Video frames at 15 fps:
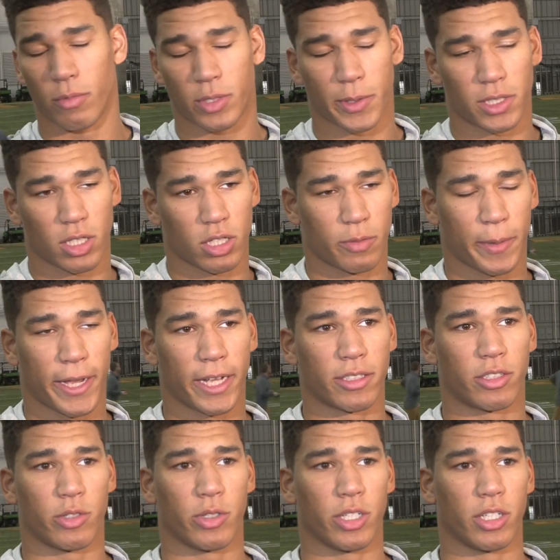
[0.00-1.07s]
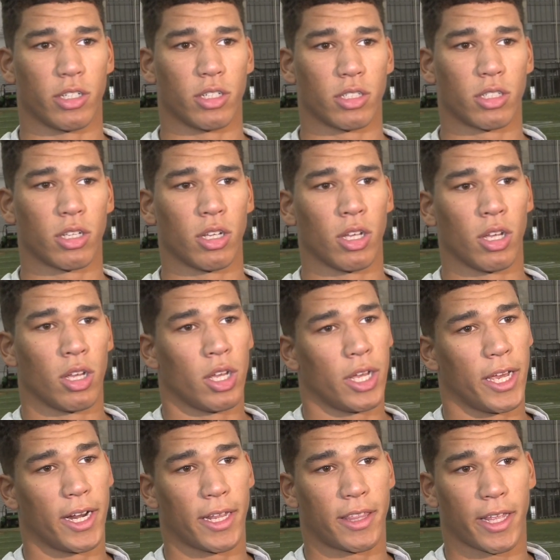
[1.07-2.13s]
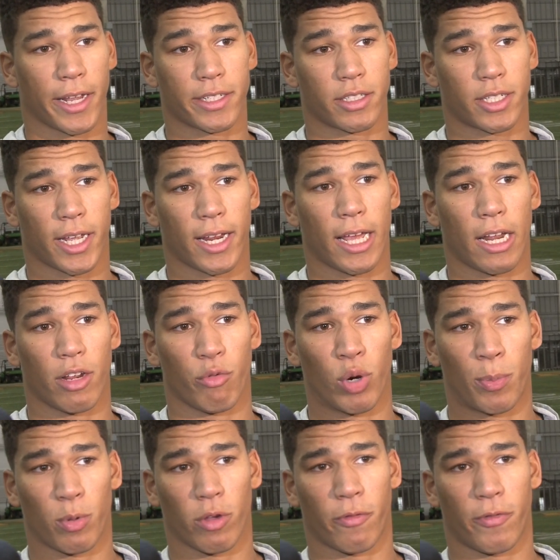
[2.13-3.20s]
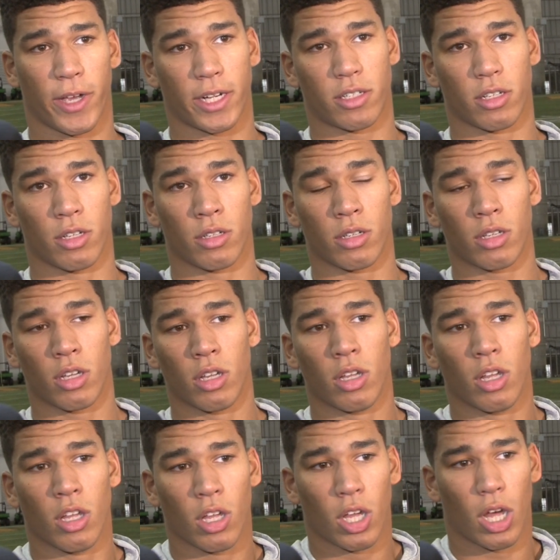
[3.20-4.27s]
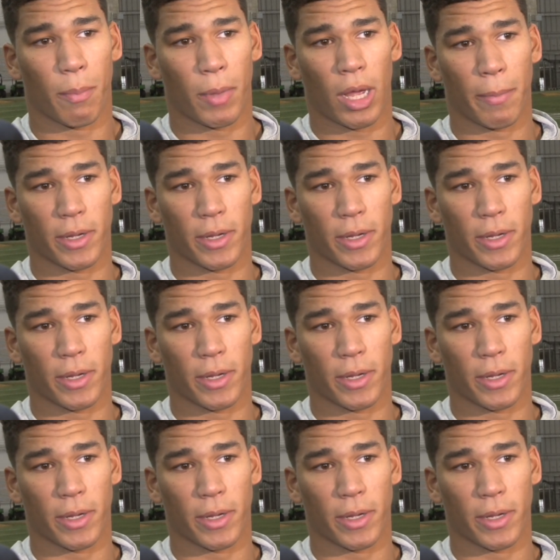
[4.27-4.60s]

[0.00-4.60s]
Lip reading: especially these past 2 years. And I think that's just kind of had a ripple effect on my